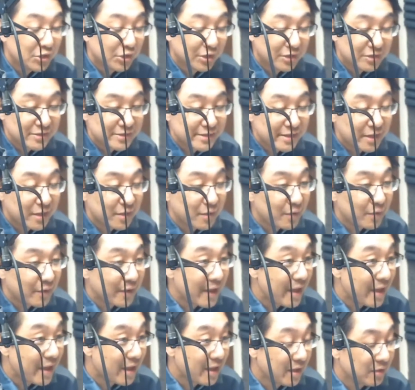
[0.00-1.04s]
Sure. So
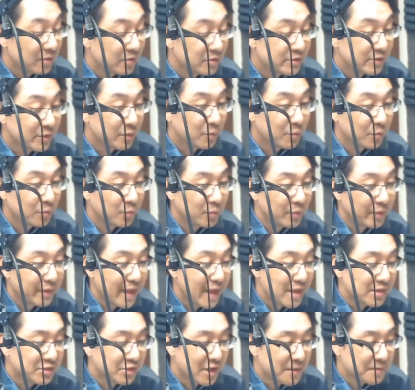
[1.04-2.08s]

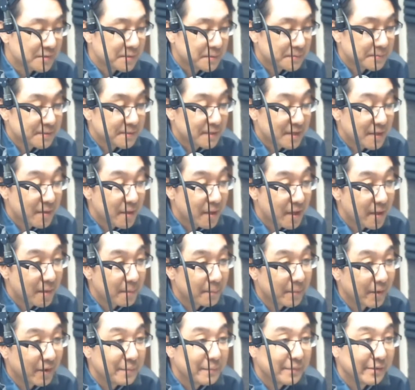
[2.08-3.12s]
Castor Concepts
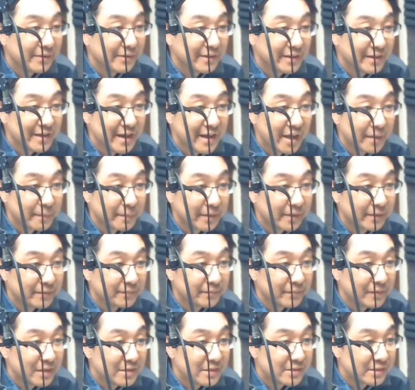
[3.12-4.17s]
bought a building in
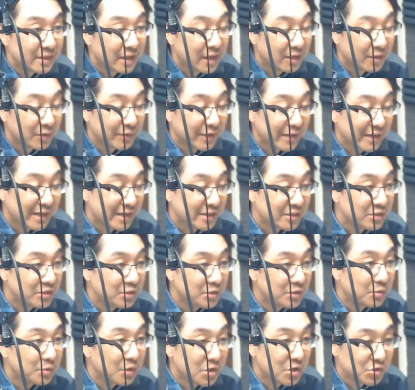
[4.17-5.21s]
Albion. It's located
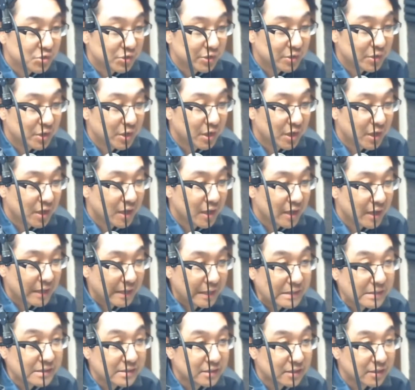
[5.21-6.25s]
at 200
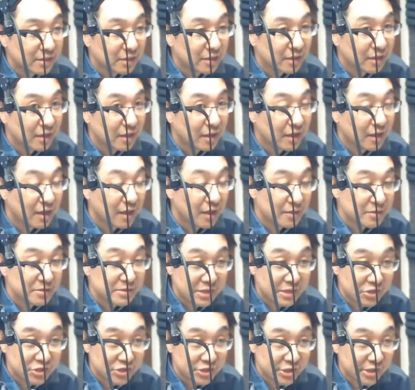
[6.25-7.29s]
East
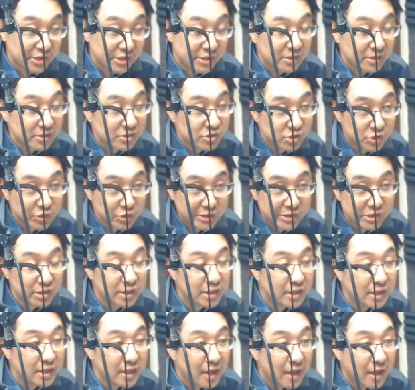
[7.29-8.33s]
Center Street.
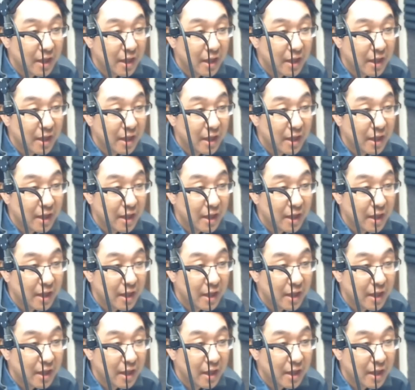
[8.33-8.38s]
